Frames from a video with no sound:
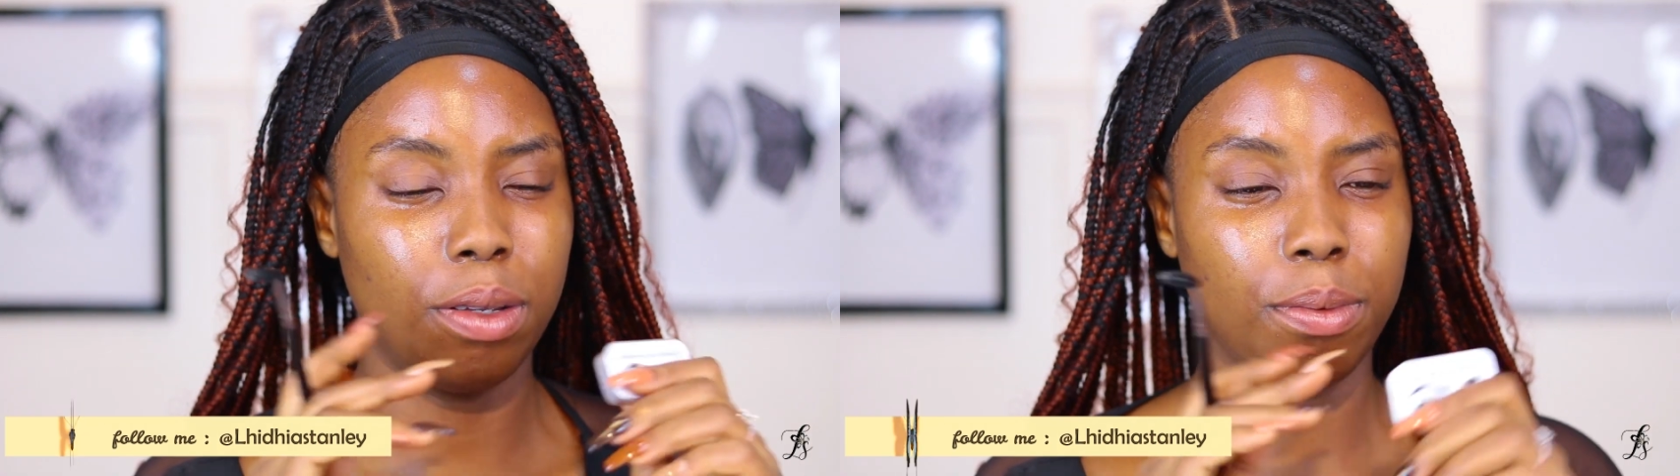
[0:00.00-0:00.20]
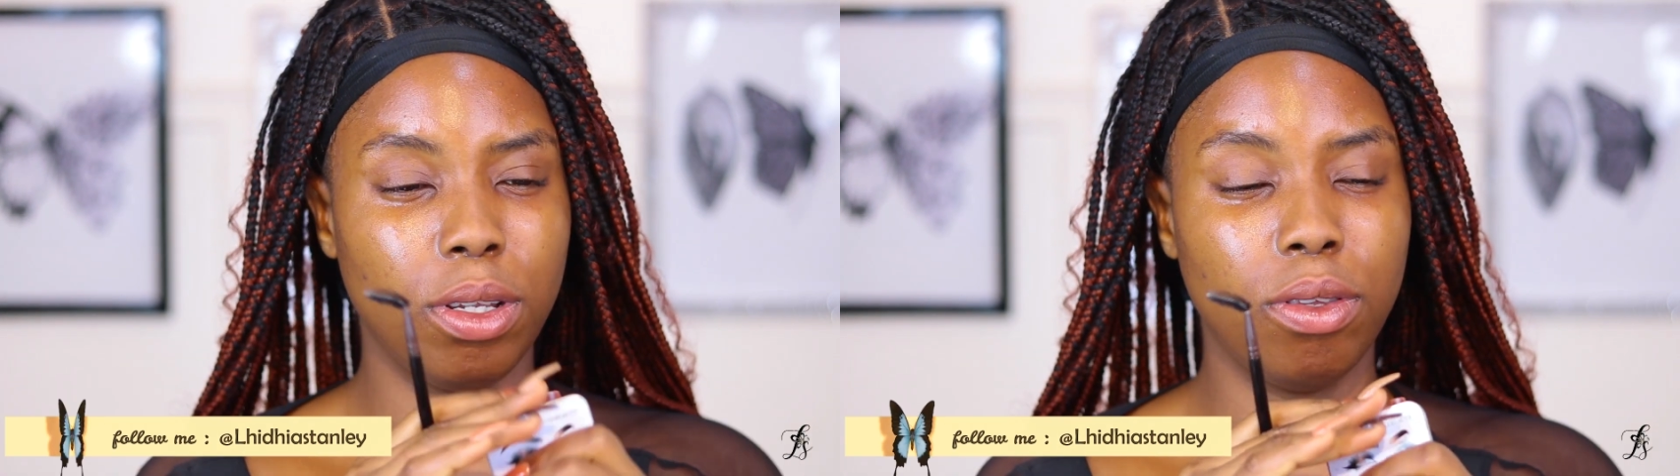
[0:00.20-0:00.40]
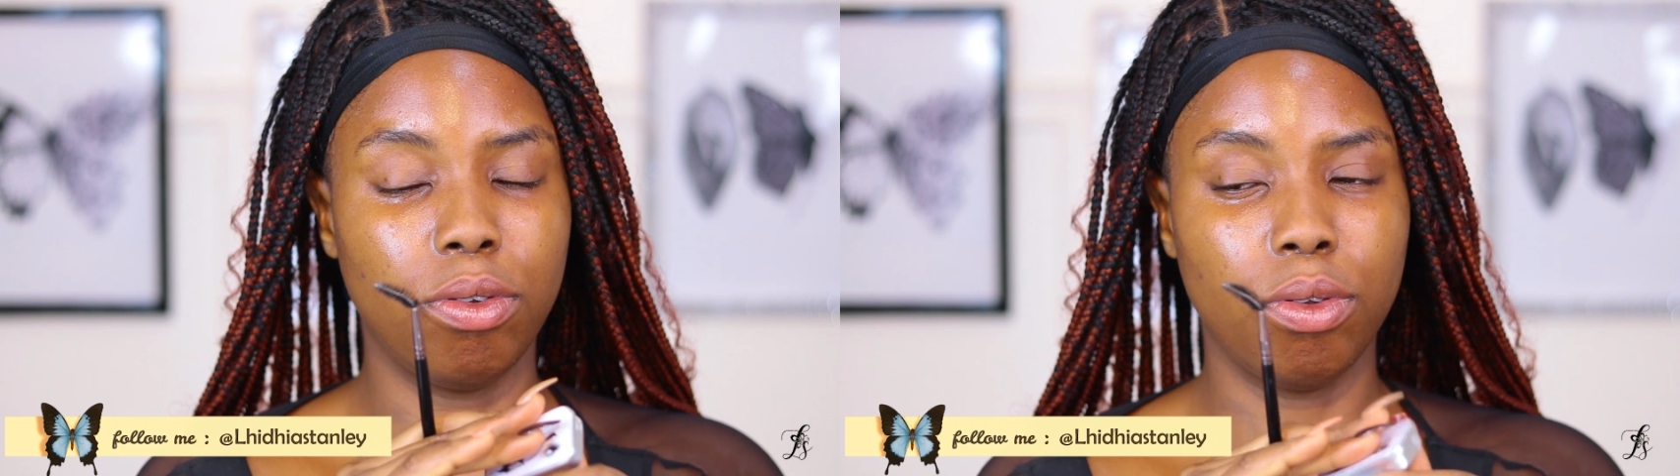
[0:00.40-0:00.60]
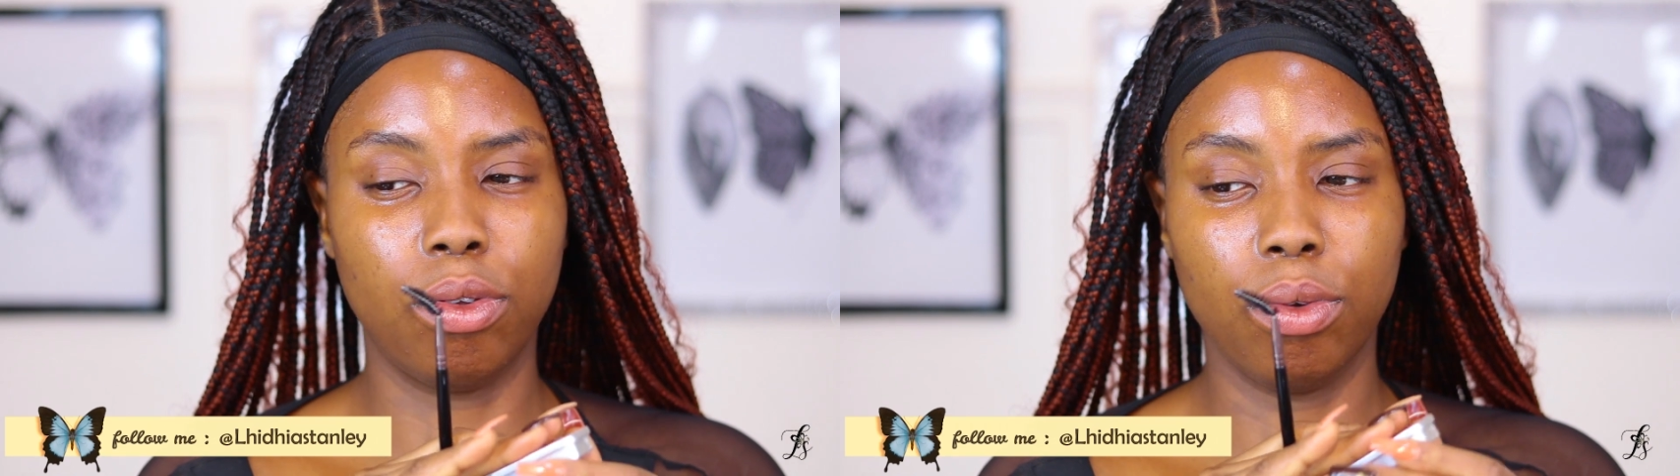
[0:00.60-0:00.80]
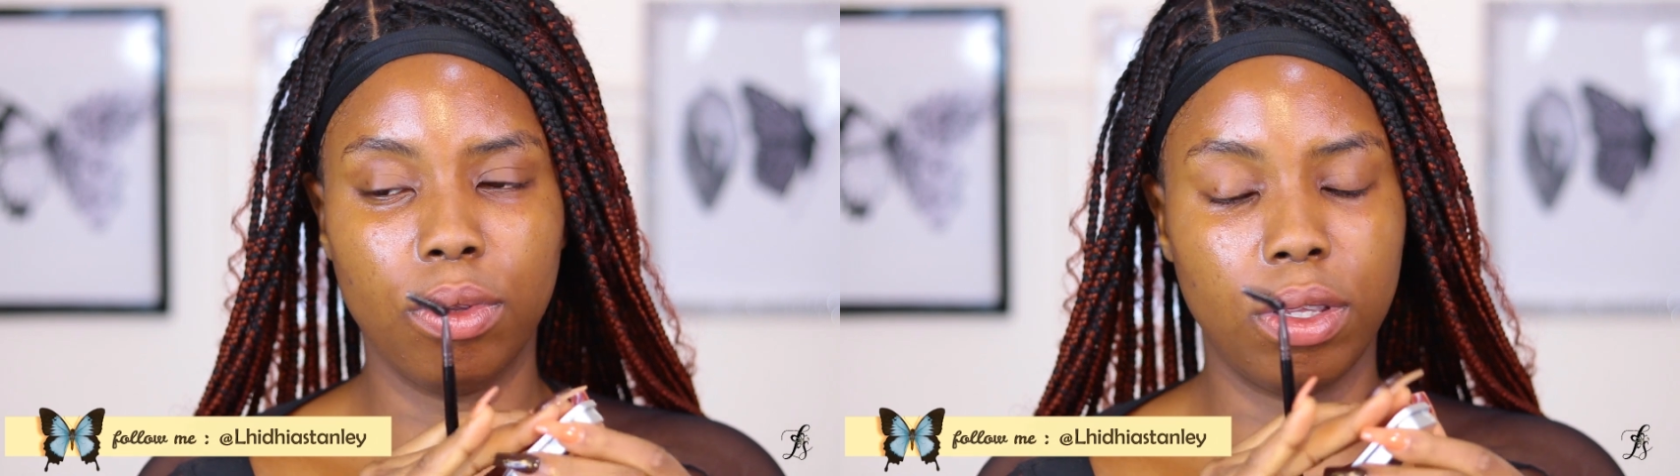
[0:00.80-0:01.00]
I'm going to
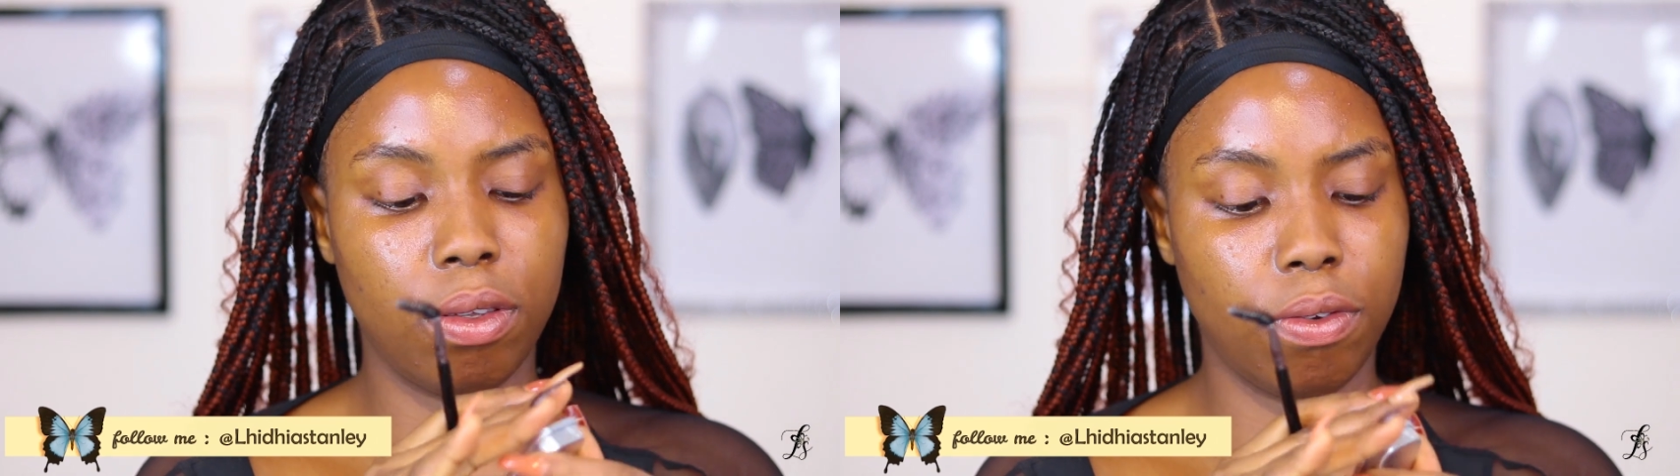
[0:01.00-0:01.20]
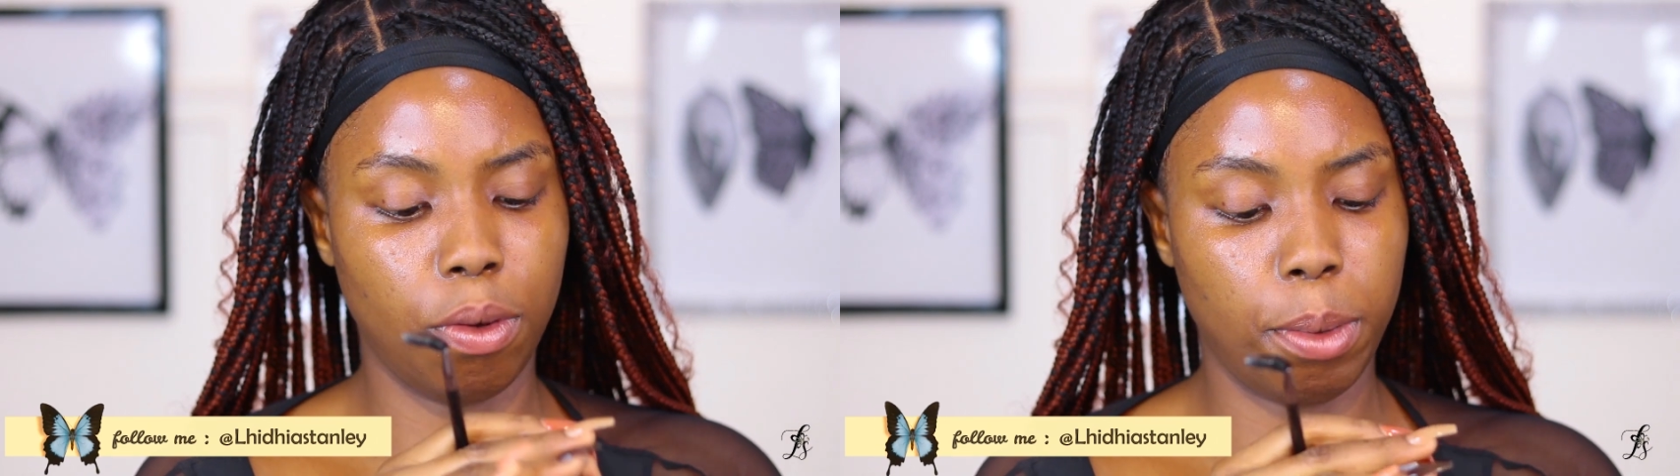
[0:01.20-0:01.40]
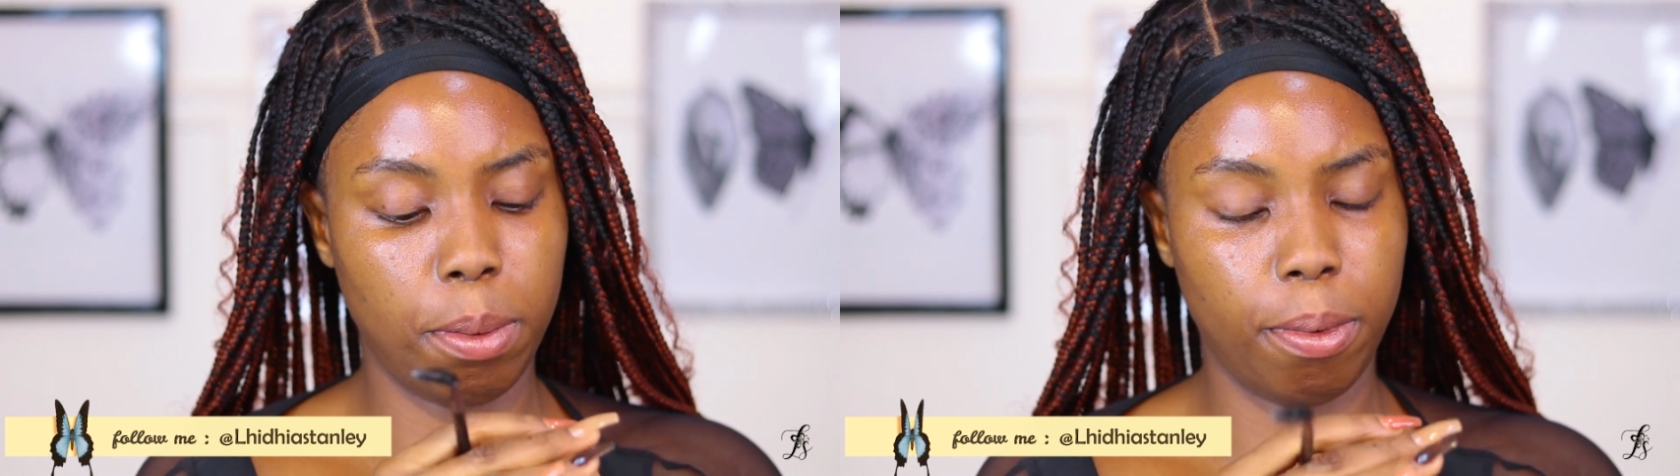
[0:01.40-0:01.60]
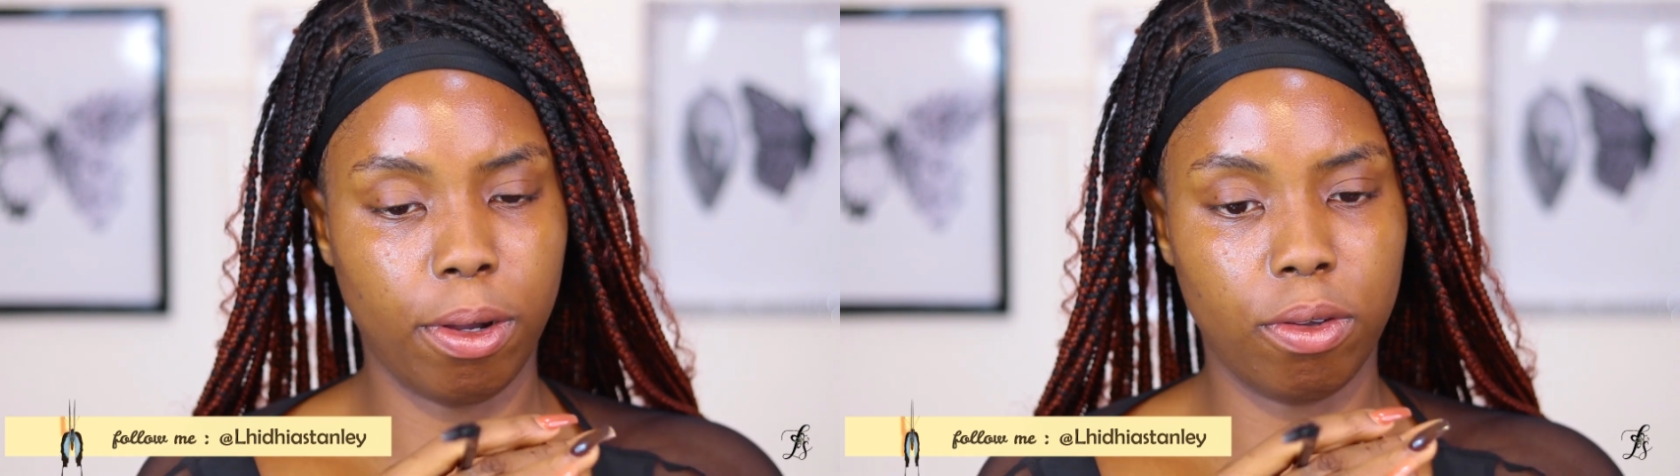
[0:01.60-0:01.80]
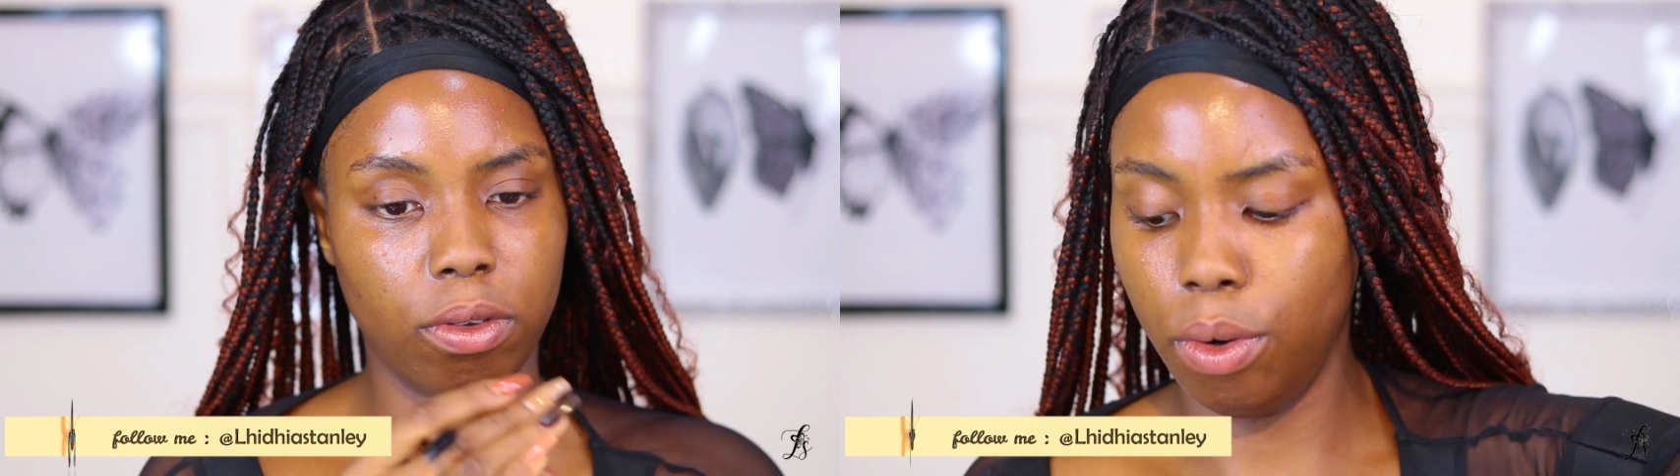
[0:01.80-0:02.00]
do this for my brows.